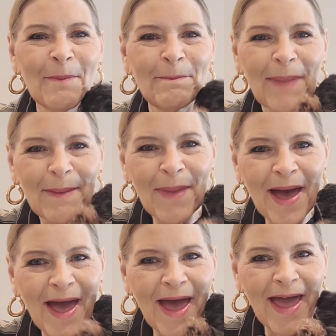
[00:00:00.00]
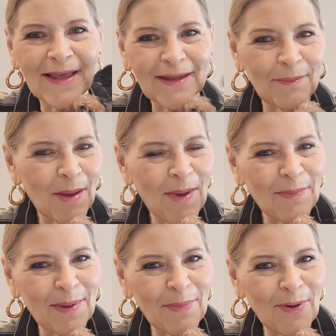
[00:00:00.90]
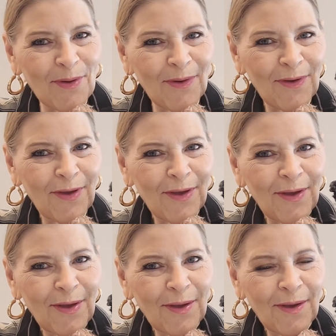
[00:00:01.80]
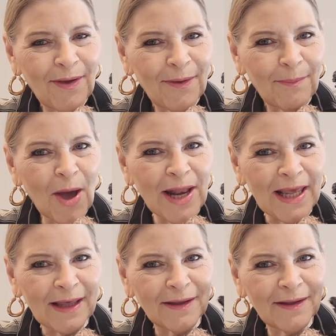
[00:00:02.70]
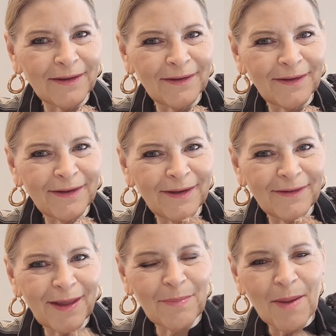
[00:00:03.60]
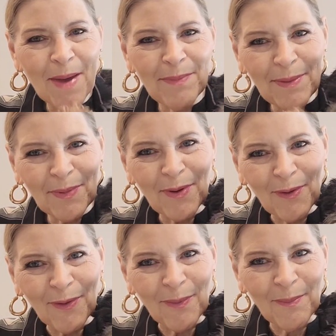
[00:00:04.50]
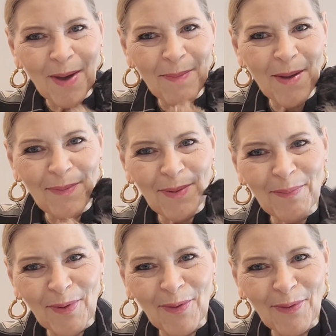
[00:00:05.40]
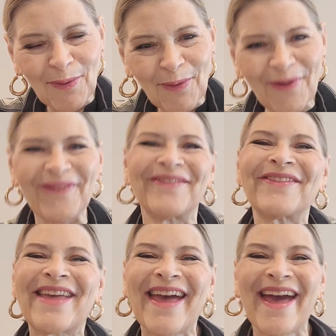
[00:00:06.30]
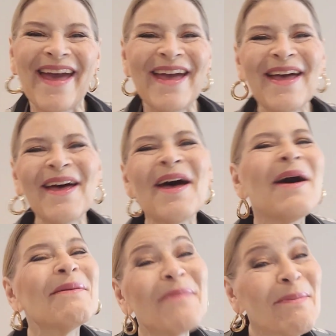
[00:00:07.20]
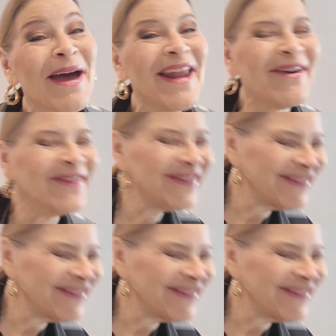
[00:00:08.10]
Bye-bye. Say bye-bye, people. Bonnie. Say bye-bye, people. Bye-bye, people. Okay. Bye-bye now.